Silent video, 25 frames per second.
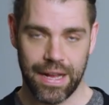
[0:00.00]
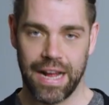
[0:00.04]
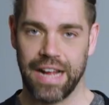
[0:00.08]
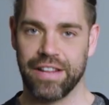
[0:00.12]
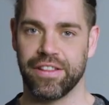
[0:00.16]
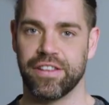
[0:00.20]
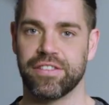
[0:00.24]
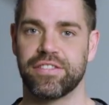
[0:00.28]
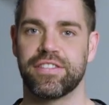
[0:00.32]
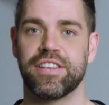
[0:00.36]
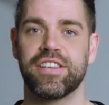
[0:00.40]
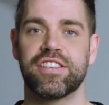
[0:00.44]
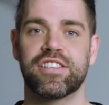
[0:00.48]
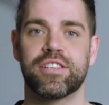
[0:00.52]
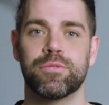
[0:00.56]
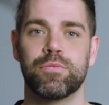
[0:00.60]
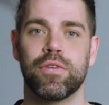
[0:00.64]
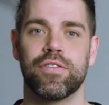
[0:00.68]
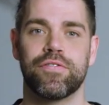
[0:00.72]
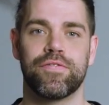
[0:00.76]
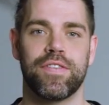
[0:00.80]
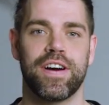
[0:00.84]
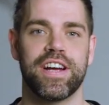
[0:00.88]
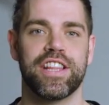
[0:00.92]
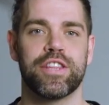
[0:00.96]
and the system will
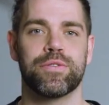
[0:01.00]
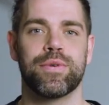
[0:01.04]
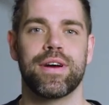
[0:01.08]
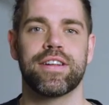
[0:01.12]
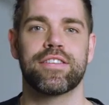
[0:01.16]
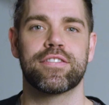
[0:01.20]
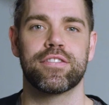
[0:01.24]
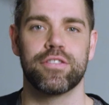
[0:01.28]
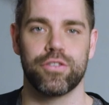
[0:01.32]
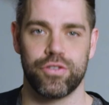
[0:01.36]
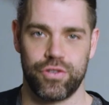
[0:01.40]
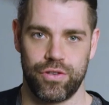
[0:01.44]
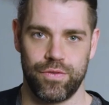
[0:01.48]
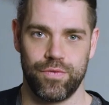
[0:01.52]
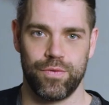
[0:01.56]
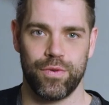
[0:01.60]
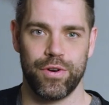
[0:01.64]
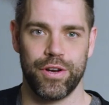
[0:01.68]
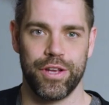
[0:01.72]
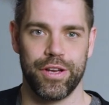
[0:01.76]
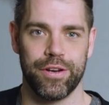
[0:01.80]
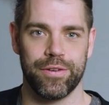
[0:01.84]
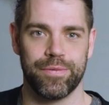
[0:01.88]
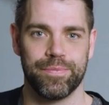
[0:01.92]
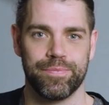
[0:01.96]
find the right solution for
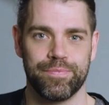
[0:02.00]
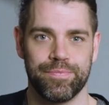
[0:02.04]
you.